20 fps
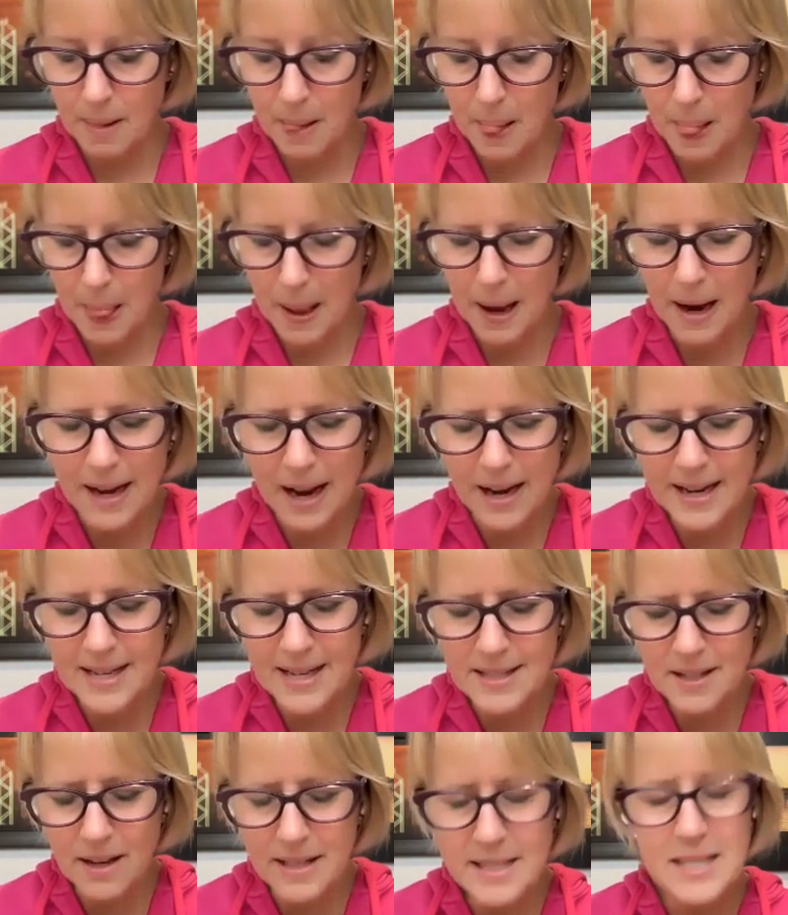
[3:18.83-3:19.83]
guess
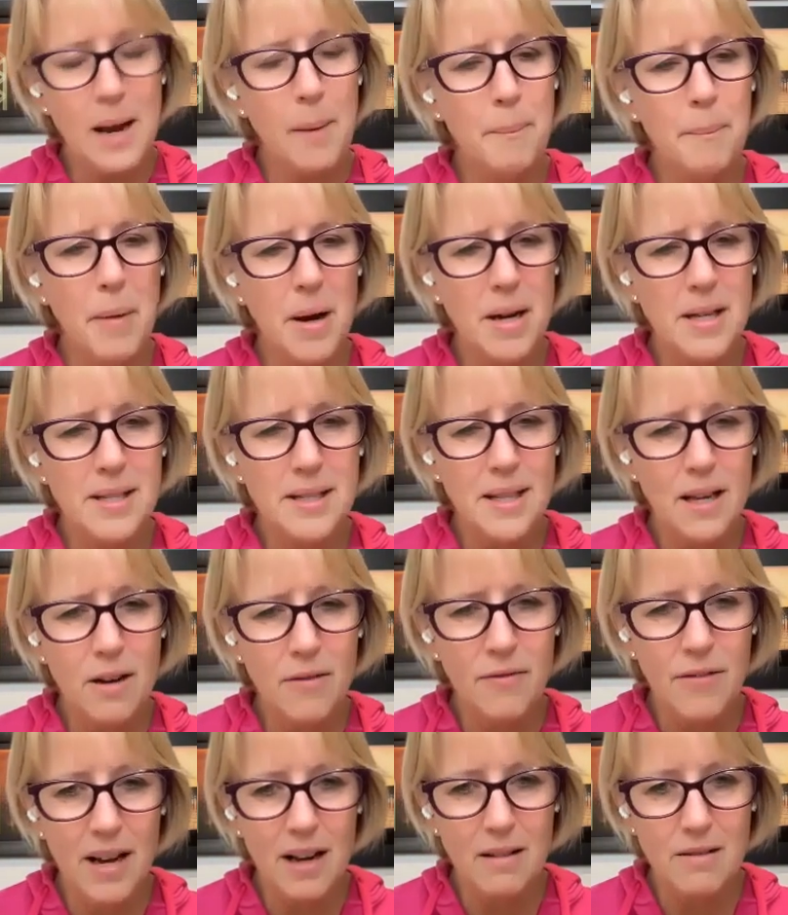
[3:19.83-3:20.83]
I numbed myself
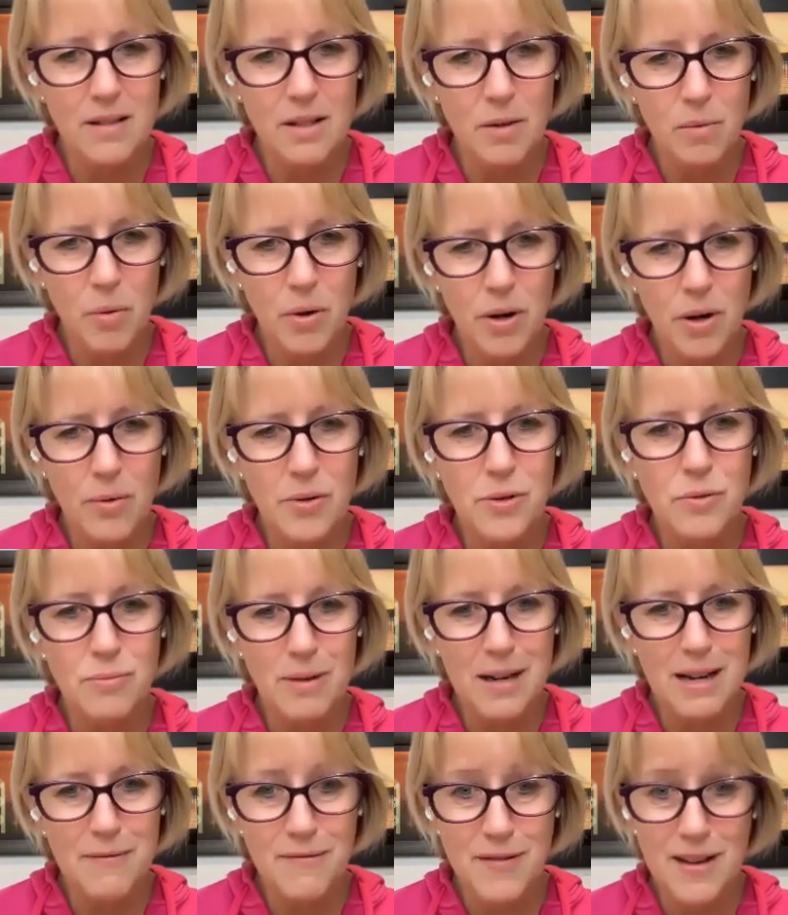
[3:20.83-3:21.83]
out to what I was
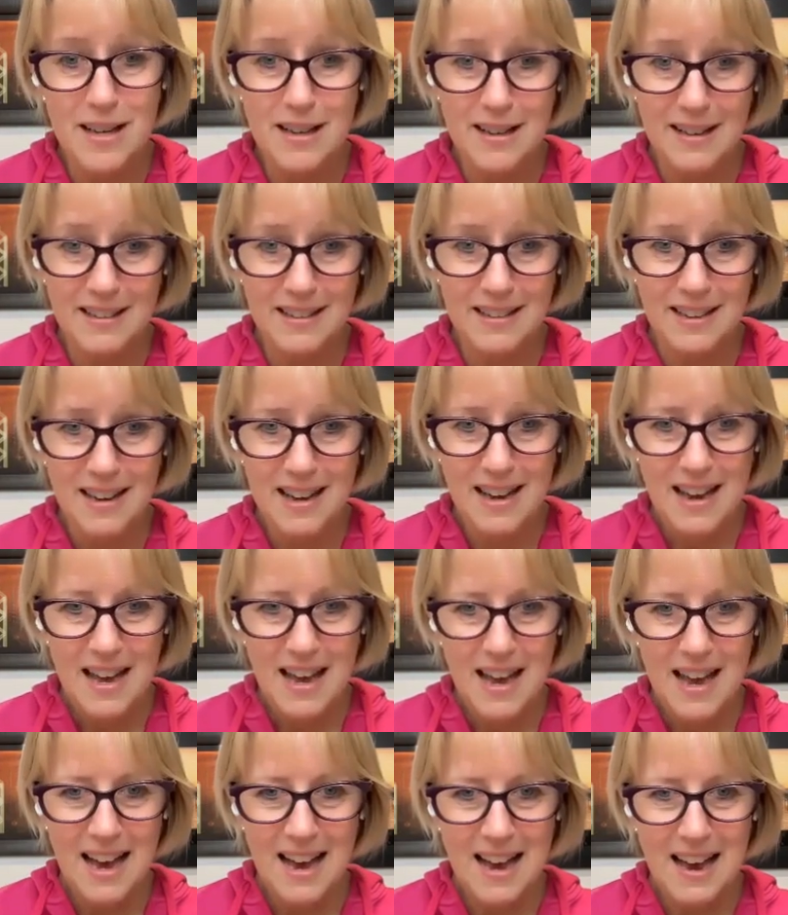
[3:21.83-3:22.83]
really feeling,
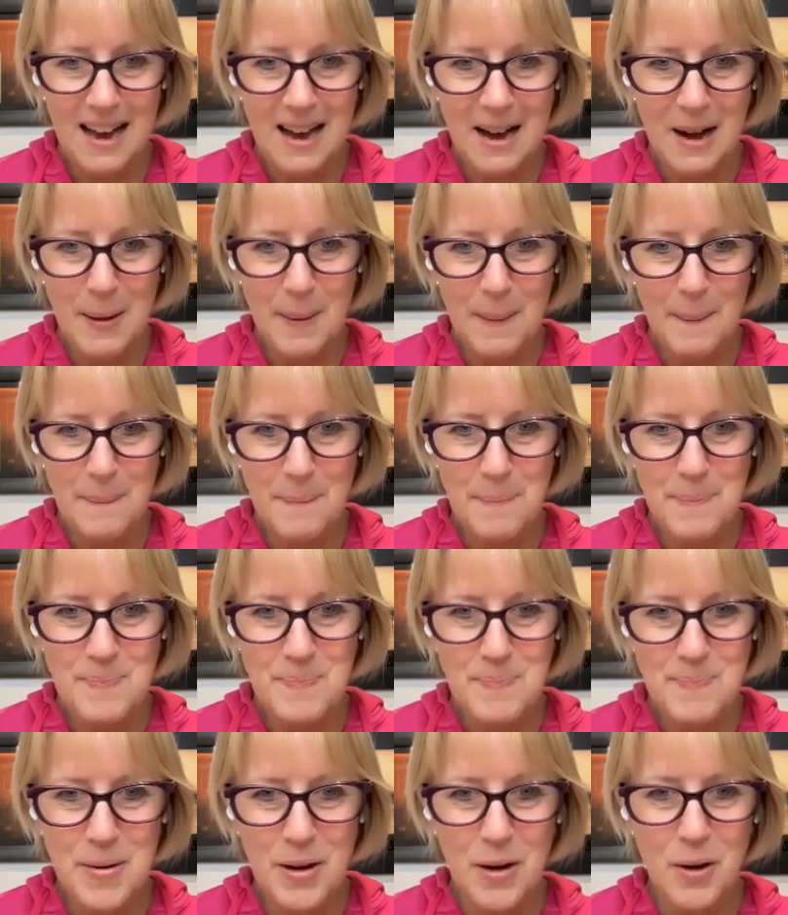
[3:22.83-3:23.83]

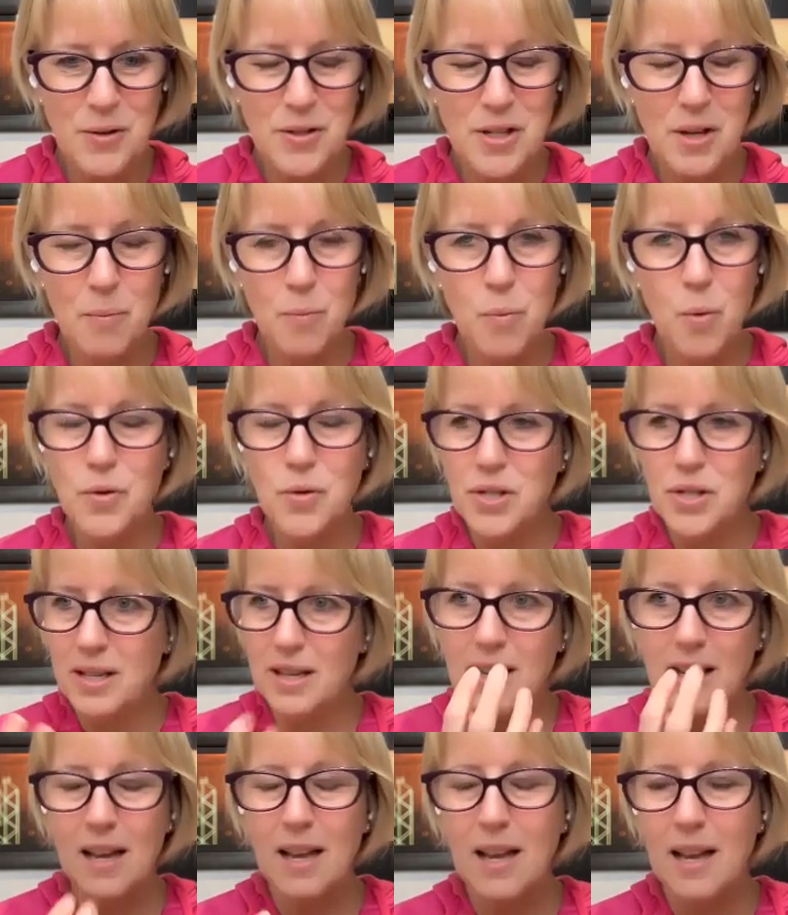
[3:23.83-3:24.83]
because it wasn't
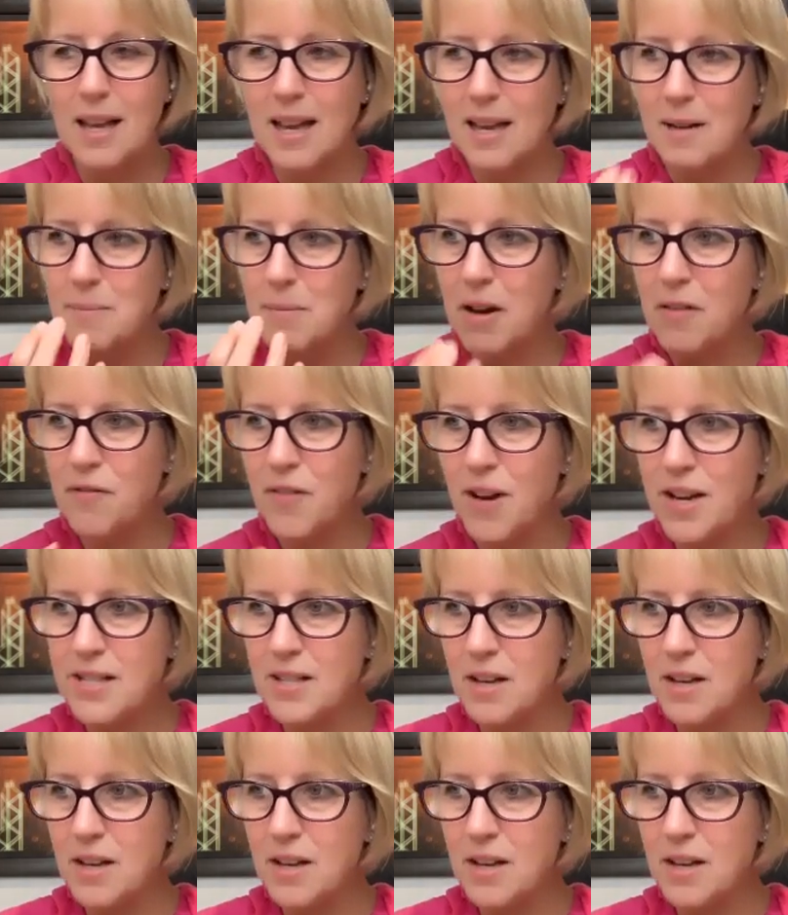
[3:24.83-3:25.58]
in my face.